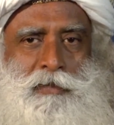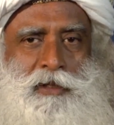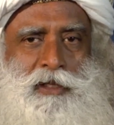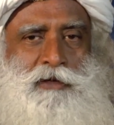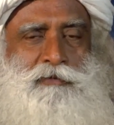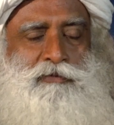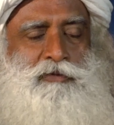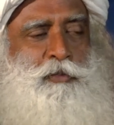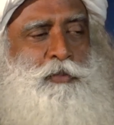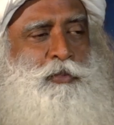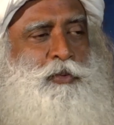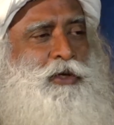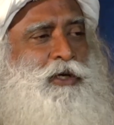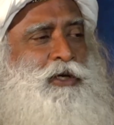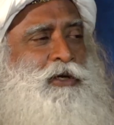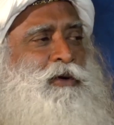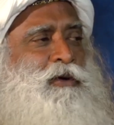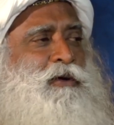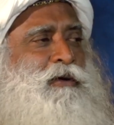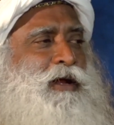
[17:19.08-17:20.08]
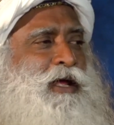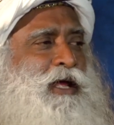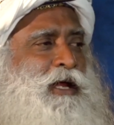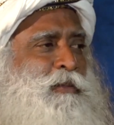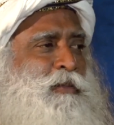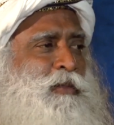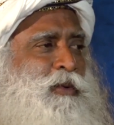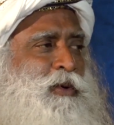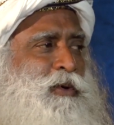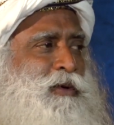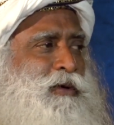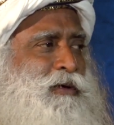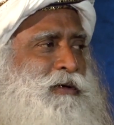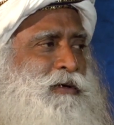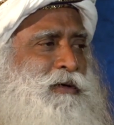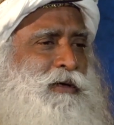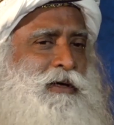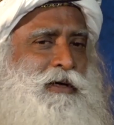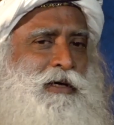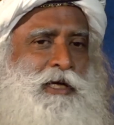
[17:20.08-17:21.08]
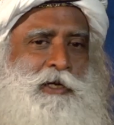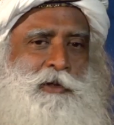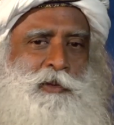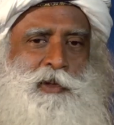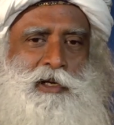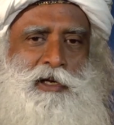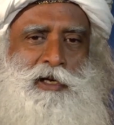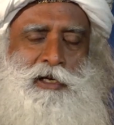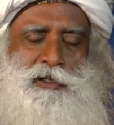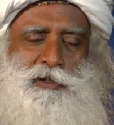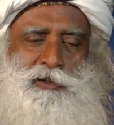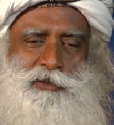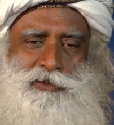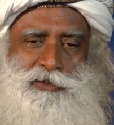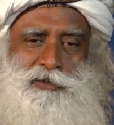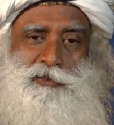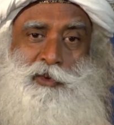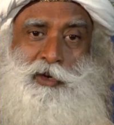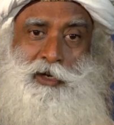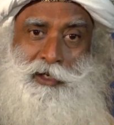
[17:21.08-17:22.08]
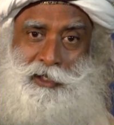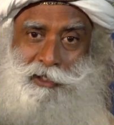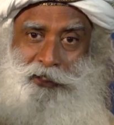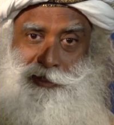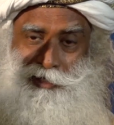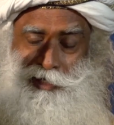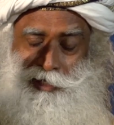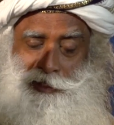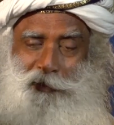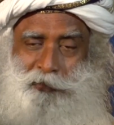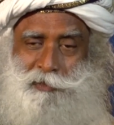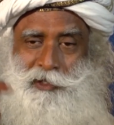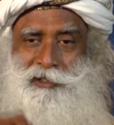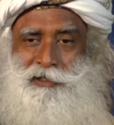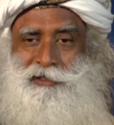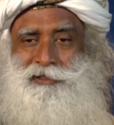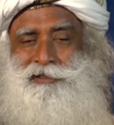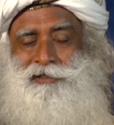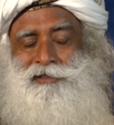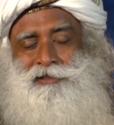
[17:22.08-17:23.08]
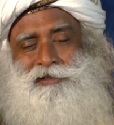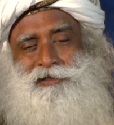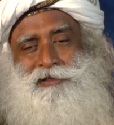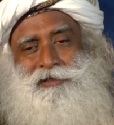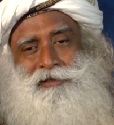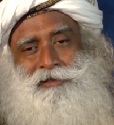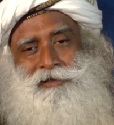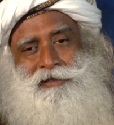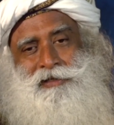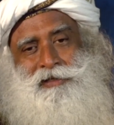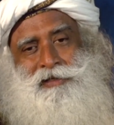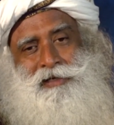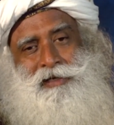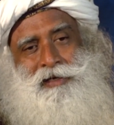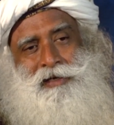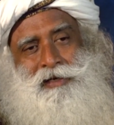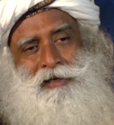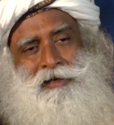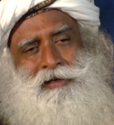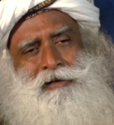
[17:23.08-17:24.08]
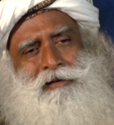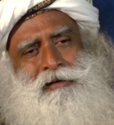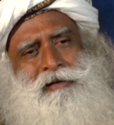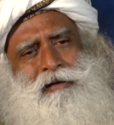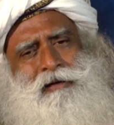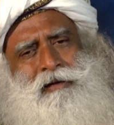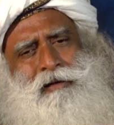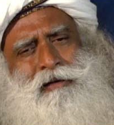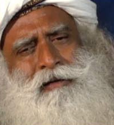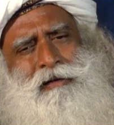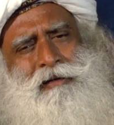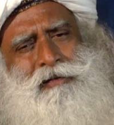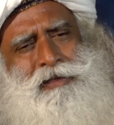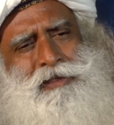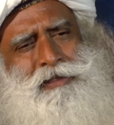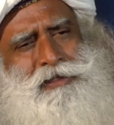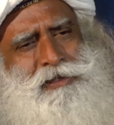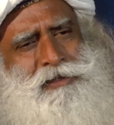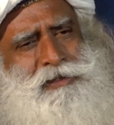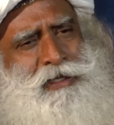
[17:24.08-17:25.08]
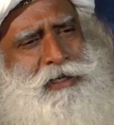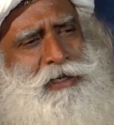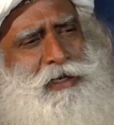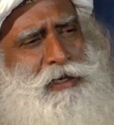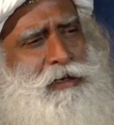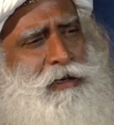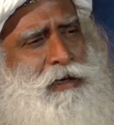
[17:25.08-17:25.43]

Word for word: If you put it on rain mode, it will reduce. What extent means? Uh, it is under